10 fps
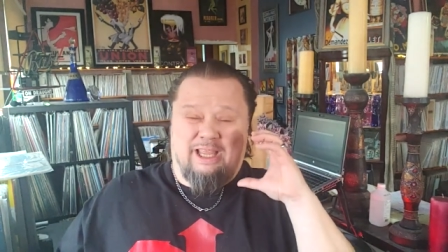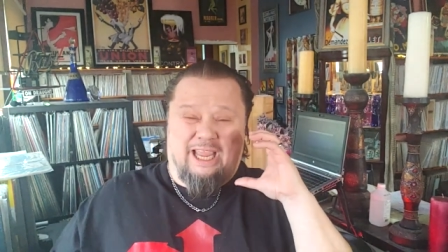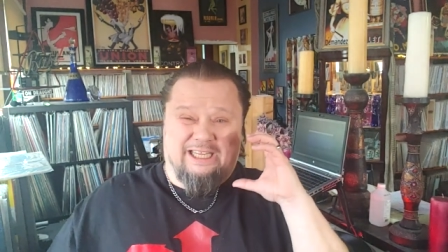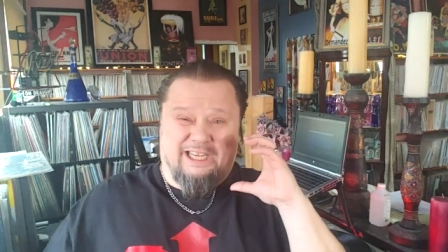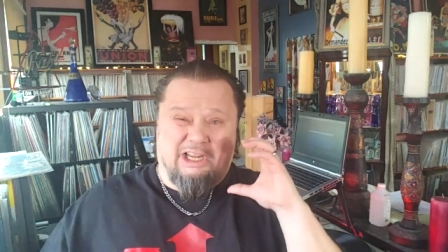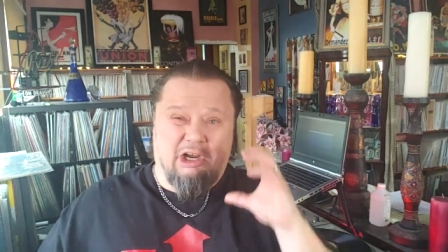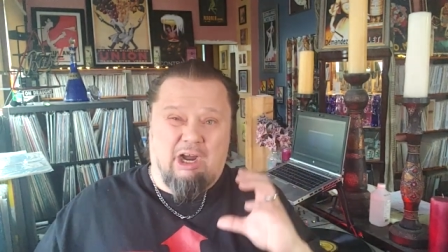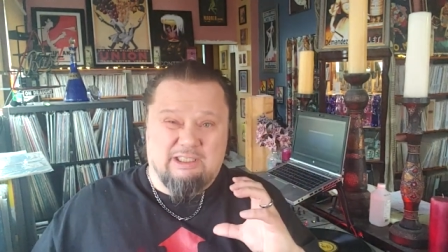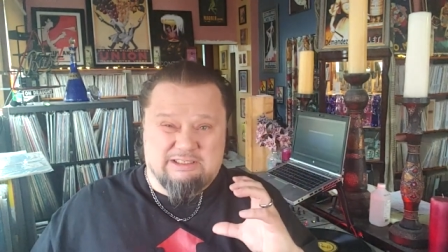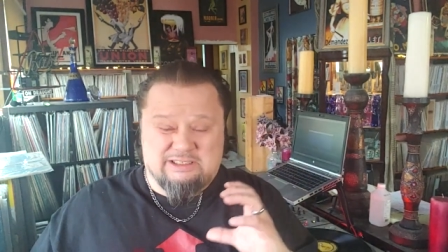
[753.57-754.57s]
and
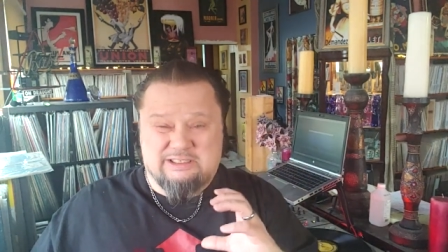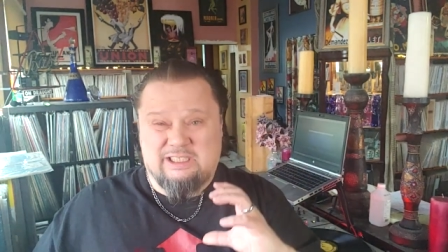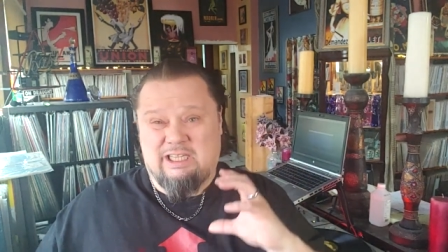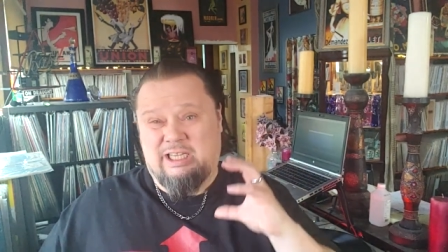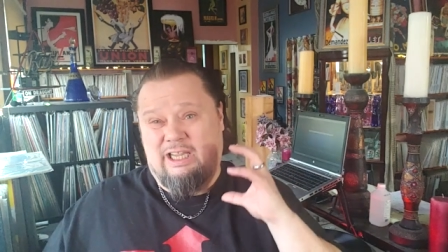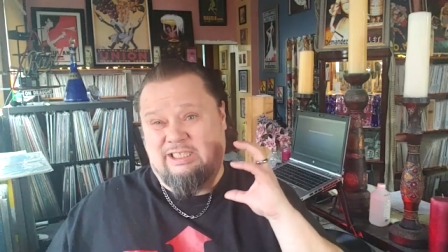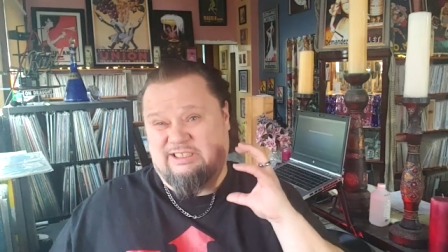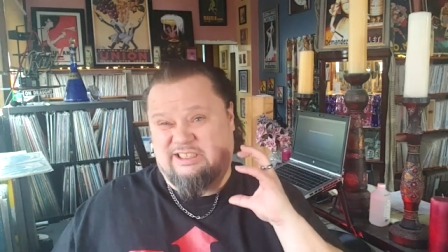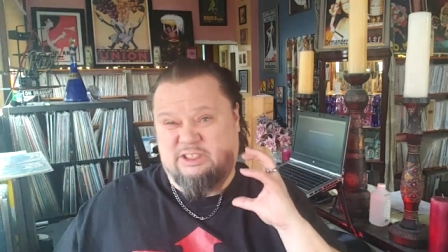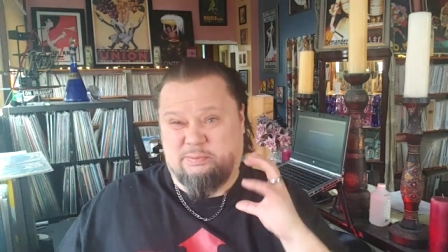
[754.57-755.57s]
guts and
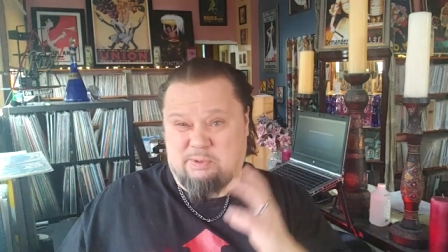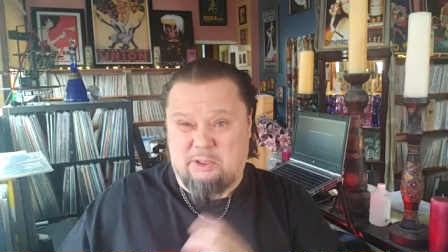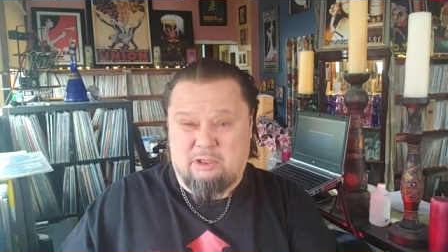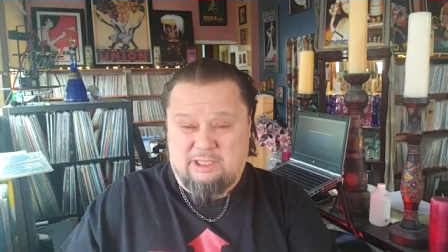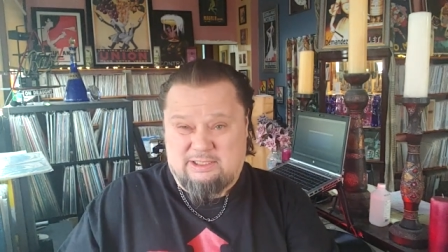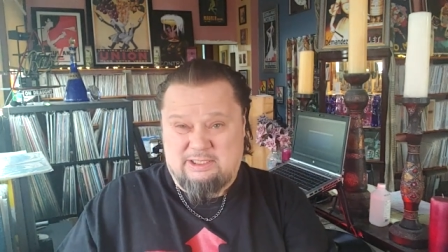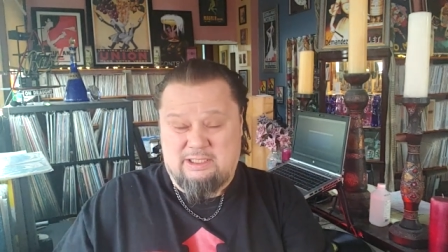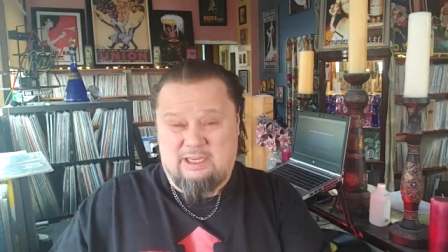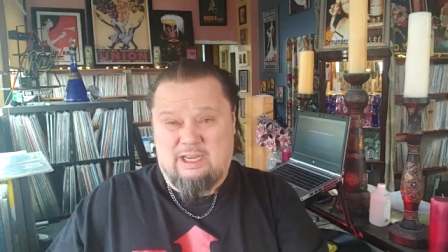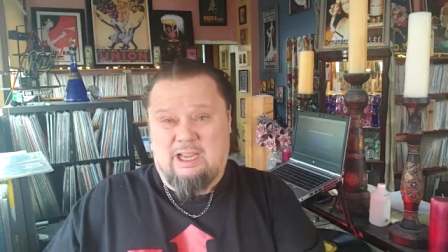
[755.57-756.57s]
spirit
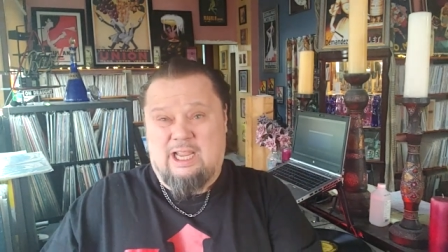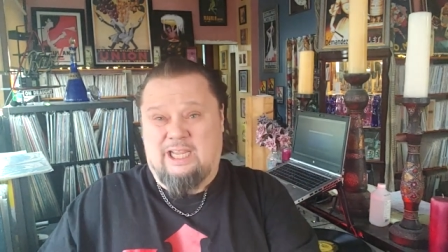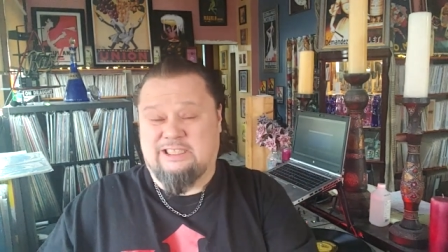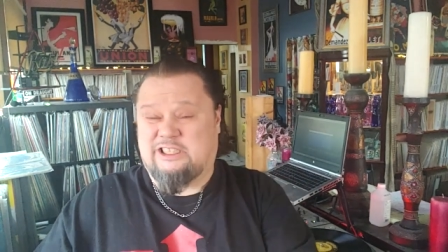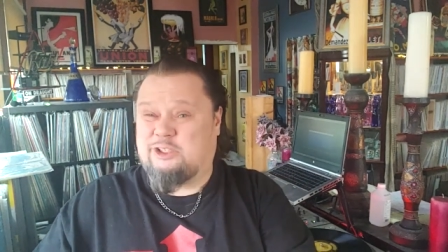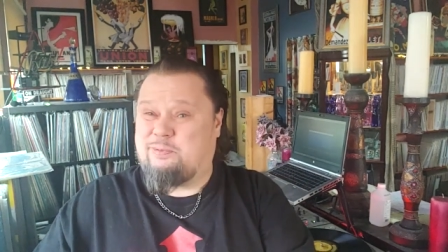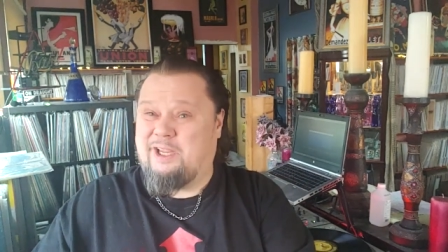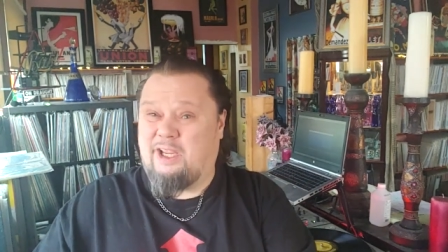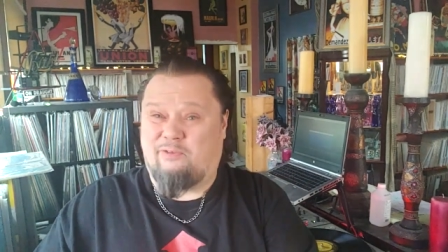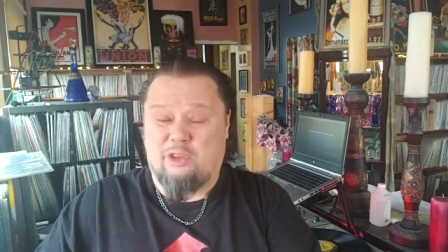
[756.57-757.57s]
and
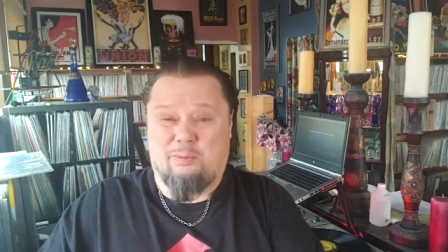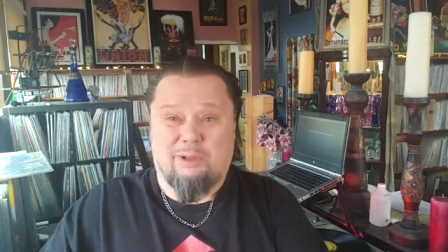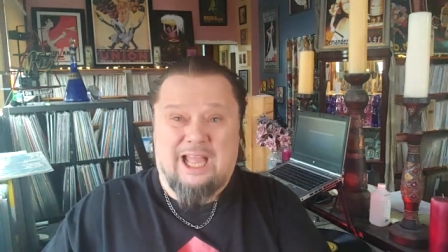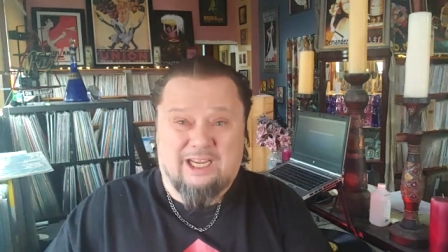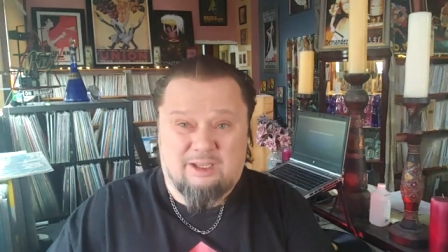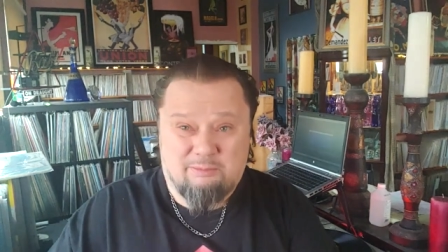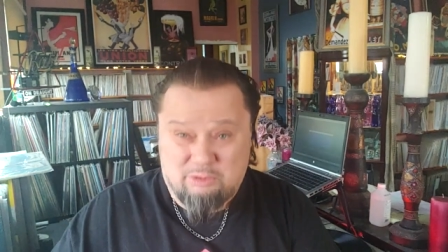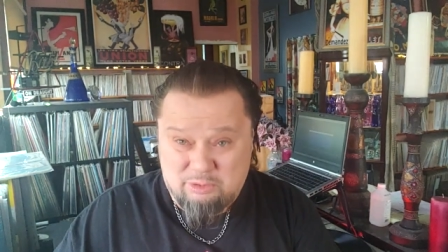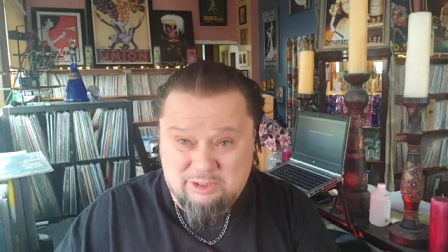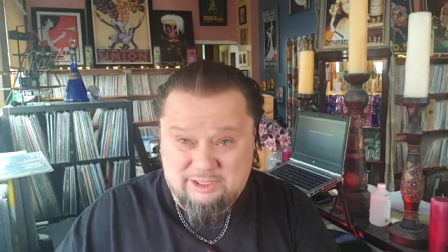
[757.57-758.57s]
speaking for the black
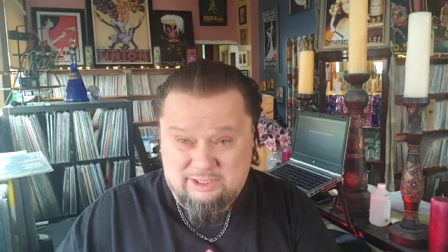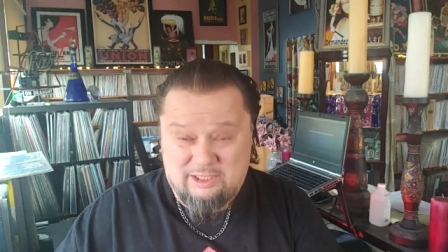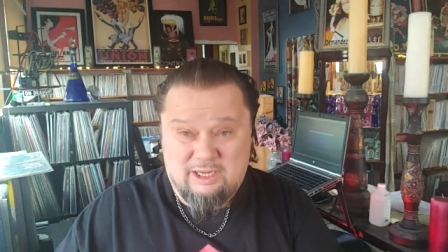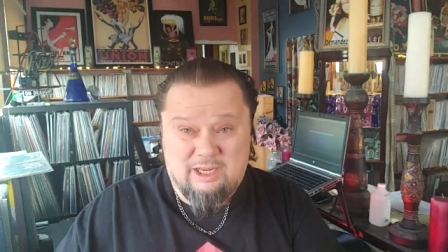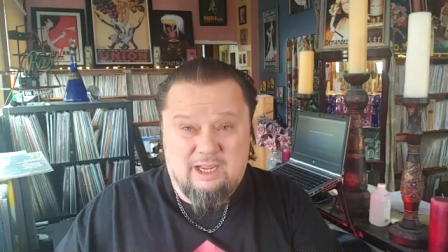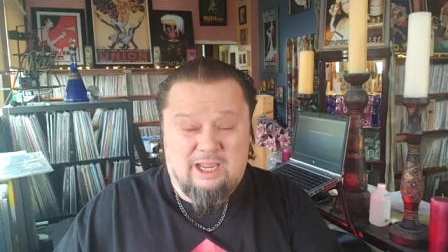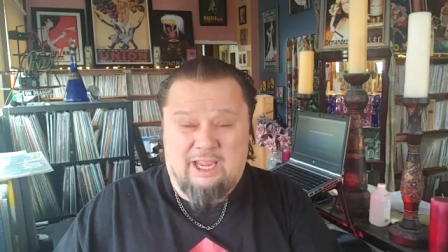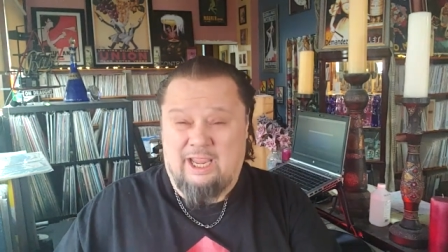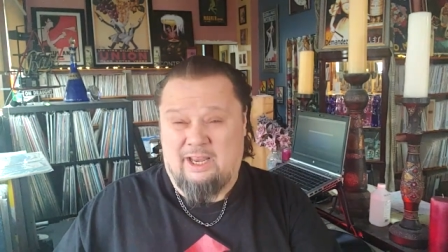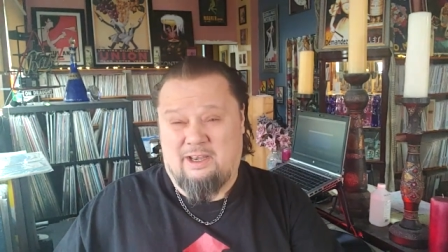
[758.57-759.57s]
community
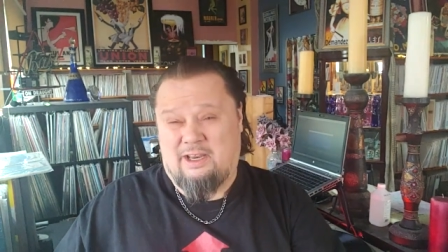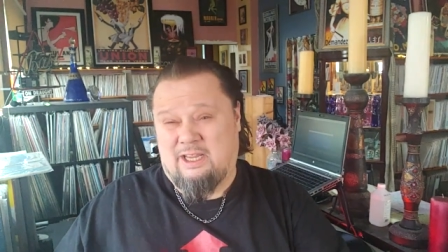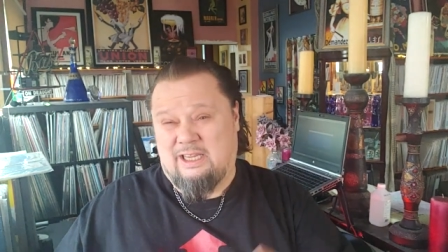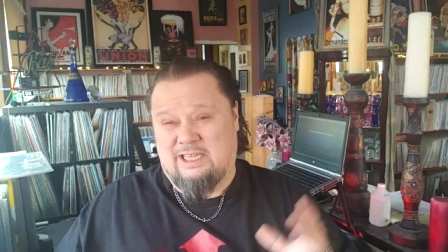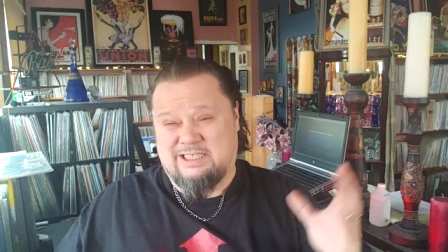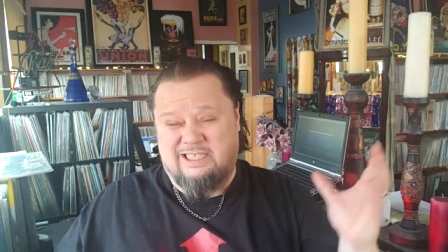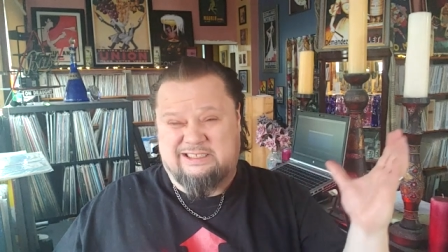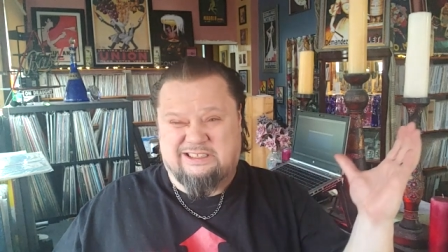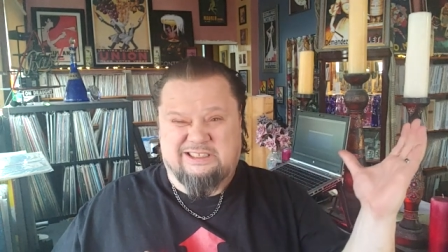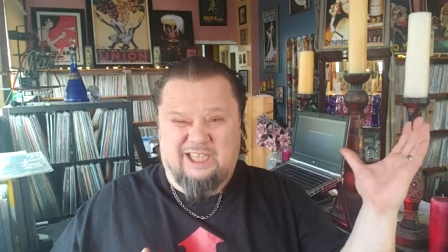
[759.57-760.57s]
and is an
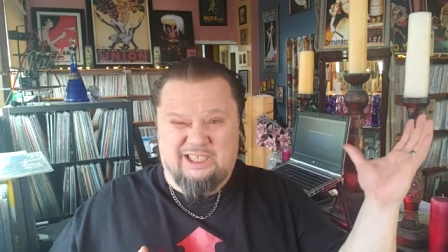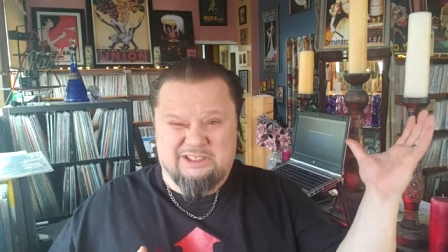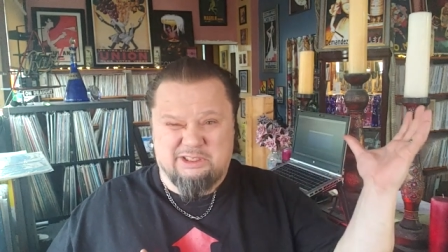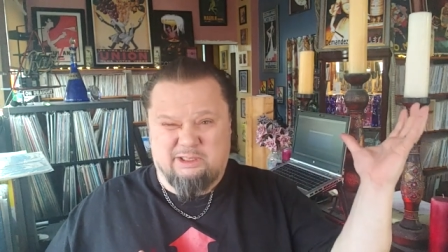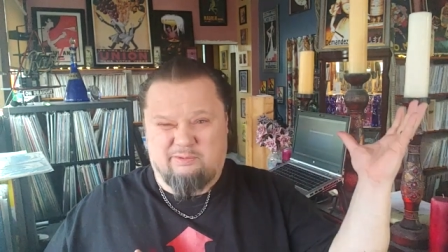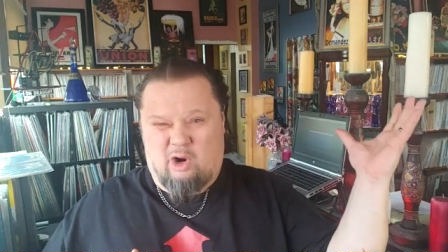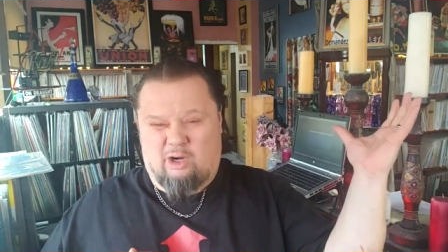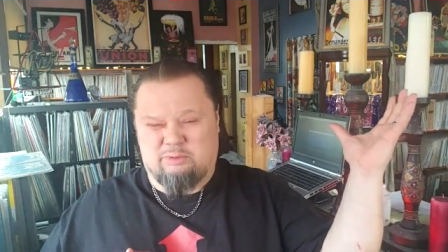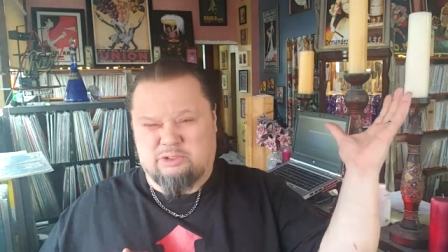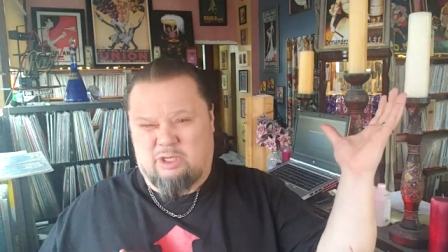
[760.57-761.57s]
extension of
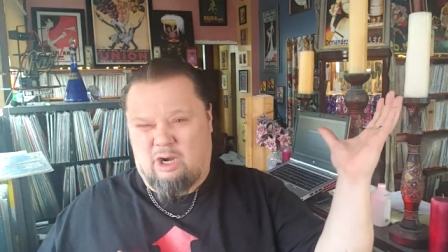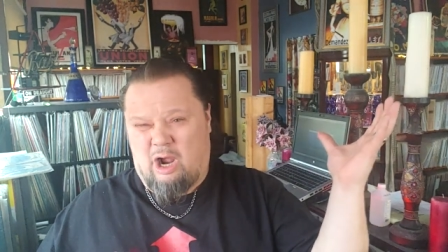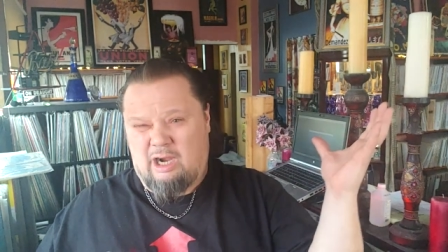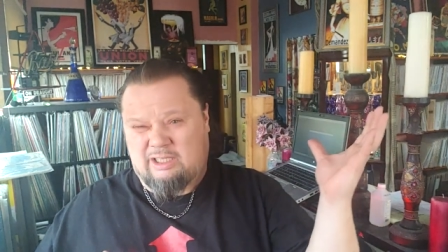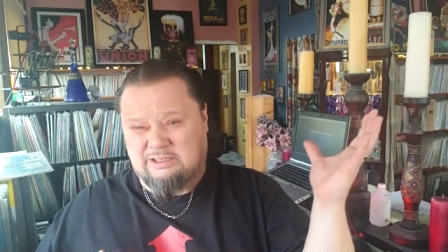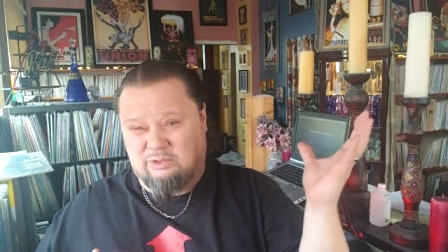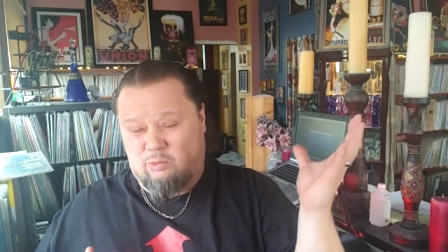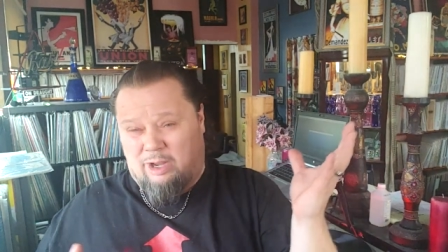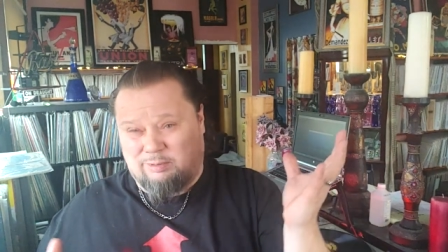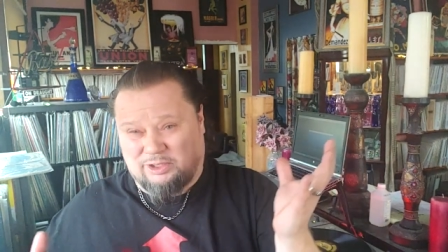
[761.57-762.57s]
Armstrong, Hawkins, and
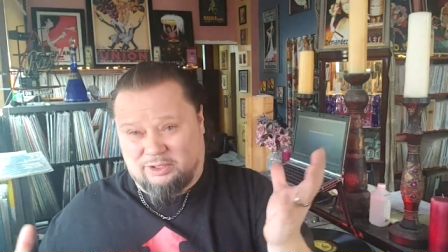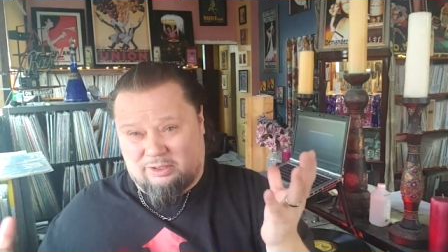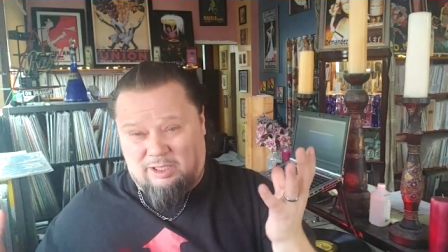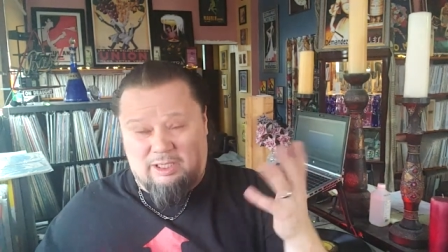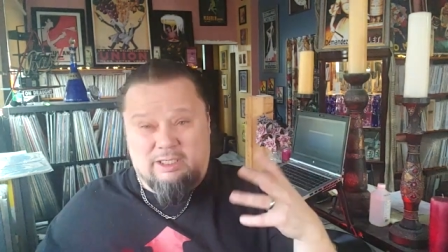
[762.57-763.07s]
Webster,